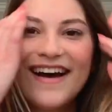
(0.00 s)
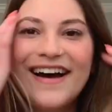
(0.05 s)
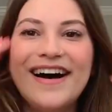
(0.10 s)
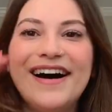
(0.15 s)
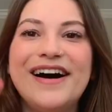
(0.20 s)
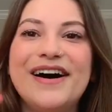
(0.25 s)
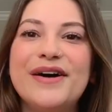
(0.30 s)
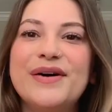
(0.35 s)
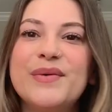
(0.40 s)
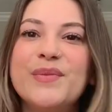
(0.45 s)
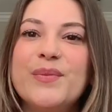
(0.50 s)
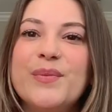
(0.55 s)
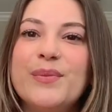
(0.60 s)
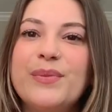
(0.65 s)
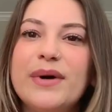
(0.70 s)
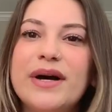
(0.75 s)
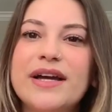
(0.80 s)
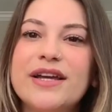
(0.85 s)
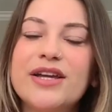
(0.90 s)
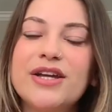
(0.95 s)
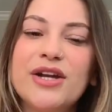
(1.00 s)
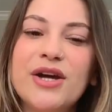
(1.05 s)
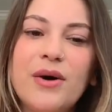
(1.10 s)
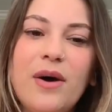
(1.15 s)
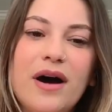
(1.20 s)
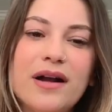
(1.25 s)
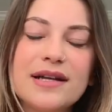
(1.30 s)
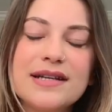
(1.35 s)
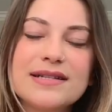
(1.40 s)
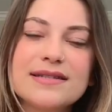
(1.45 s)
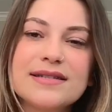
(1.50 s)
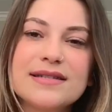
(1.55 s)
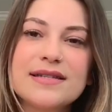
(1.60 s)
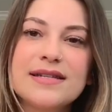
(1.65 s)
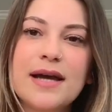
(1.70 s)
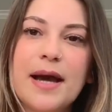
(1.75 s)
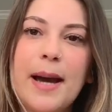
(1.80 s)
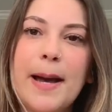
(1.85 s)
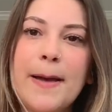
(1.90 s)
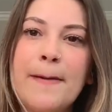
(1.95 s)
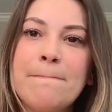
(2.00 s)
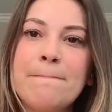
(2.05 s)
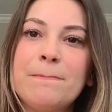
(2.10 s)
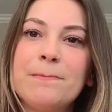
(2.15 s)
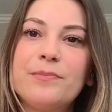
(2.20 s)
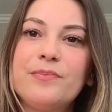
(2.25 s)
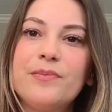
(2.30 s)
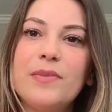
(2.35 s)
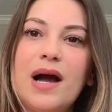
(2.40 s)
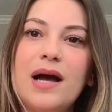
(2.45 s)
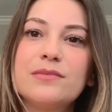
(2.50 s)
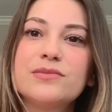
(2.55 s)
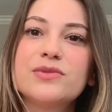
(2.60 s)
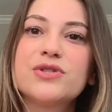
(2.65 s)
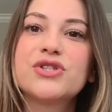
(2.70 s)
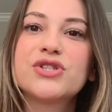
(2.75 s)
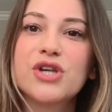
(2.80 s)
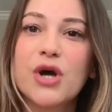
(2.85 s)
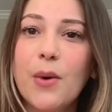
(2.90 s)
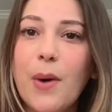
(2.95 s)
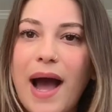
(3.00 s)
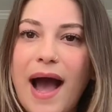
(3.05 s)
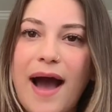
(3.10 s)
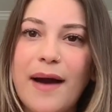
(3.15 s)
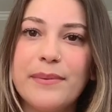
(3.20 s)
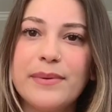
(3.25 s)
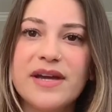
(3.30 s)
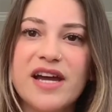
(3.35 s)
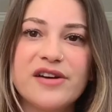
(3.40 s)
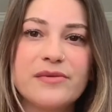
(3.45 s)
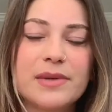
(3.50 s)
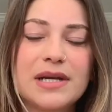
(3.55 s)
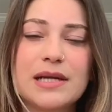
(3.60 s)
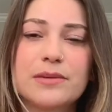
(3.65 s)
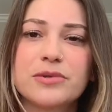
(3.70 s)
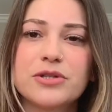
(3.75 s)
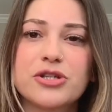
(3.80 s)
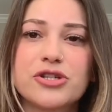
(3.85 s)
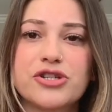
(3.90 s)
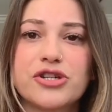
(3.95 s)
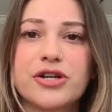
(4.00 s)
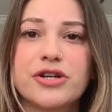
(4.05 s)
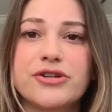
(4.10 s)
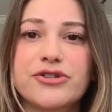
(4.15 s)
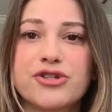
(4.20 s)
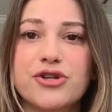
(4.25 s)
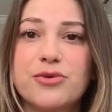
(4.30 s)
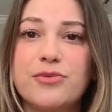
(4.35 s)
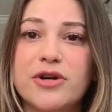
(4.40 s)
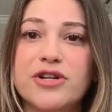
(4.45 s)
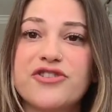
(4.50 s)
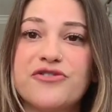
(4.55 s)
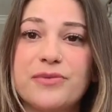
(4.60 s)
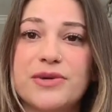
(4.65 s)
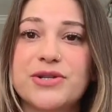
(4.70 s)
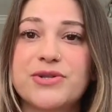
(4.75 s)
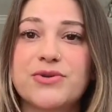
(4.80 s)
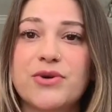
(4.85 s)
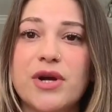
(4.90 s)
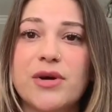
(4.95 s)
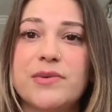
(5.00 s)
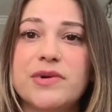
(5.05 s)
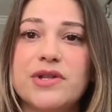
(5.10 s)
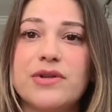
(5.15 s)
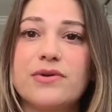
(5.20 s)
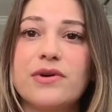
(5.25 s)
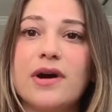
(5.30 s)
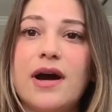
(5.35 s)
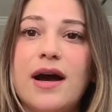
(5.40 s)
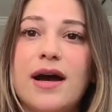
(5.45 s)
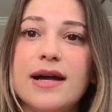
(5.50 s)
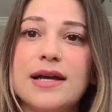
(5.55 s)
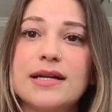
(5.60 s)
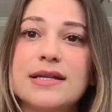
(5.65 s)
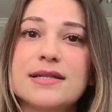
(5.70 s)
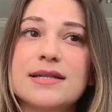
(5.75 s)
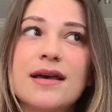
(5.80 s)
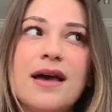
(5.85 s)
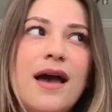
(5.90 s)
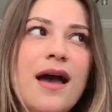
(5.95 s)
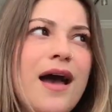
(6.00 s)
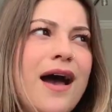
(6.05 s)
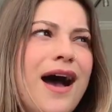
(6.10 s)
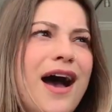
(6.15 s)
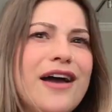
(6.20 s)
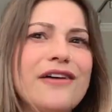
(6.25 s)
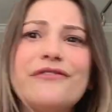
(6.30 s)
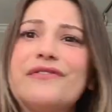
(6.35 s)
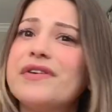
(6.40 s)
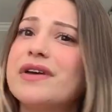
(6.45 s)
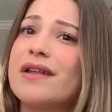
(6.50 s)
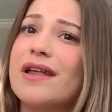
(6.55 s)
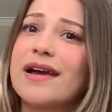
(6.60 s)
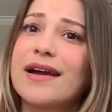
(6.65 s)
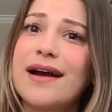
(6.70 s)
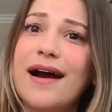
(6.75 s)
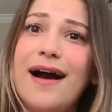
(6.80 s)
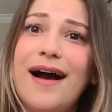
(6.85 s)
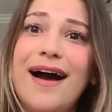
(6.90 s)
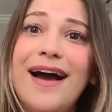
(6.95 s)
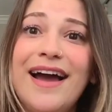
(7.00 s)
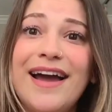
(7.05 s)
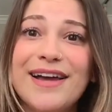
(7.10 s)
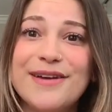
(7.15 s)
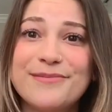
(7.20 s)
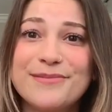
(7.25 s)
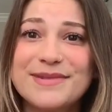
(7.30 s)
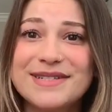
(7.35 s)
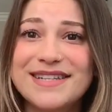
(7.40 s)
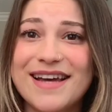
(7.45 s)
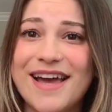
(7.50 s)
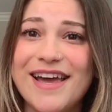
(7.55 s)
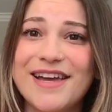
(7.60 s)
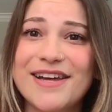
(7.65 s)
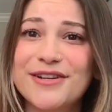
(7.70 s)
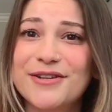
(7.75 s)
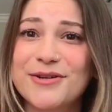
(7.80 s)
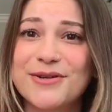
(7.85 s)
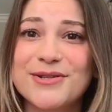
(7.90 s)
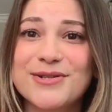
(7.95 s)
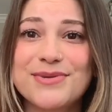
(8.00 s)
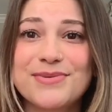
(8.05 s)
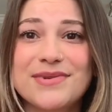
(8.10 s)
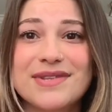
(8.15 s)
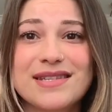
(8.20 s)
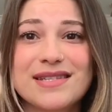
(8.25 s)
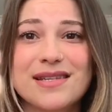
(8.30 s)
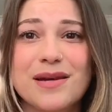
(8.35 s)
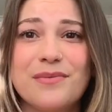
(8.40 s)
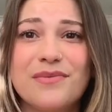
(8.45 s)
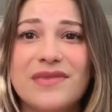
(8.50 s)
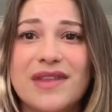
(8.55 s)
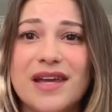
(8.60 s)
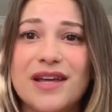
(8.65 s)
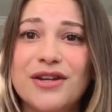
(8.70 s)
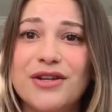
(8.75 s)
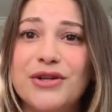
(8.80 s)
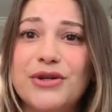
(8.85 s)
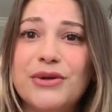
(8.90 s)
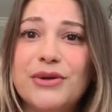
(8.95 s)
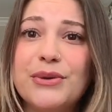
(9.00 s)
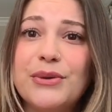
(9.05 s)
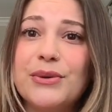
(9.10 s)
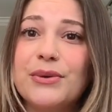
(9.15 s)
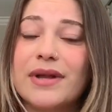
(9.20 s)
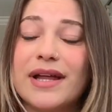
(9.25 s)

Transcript: But honestly, I'm so happy I've been able to share so much of my story with you guys. I feel like I'm diagnosed with something new.